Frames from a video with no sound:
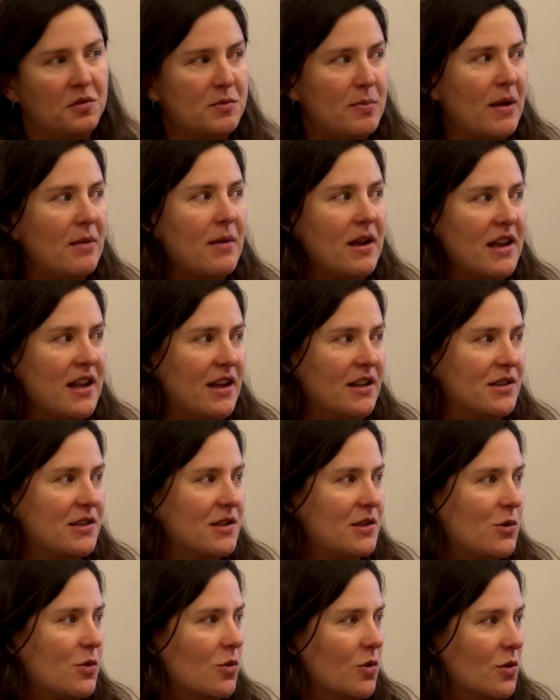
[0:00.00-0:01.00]
spend money on
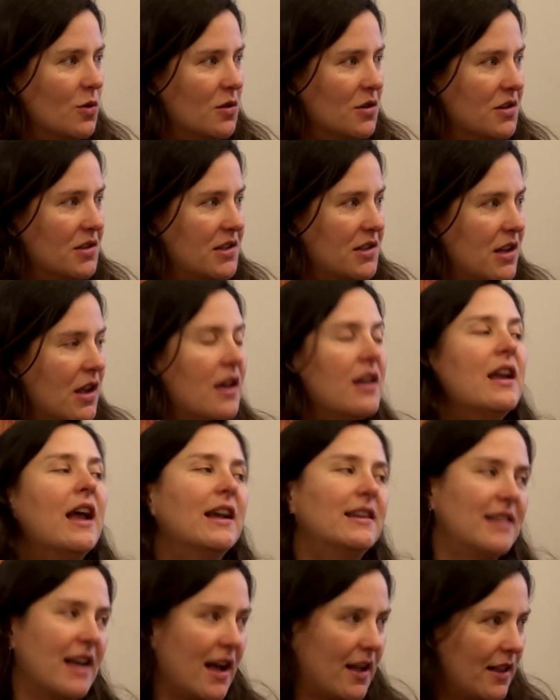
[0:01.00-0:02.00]
schools,
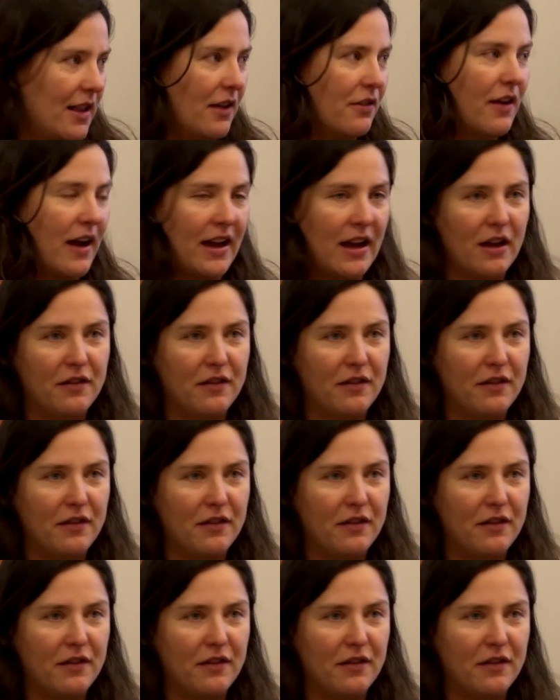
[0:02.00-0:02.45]
exactly right.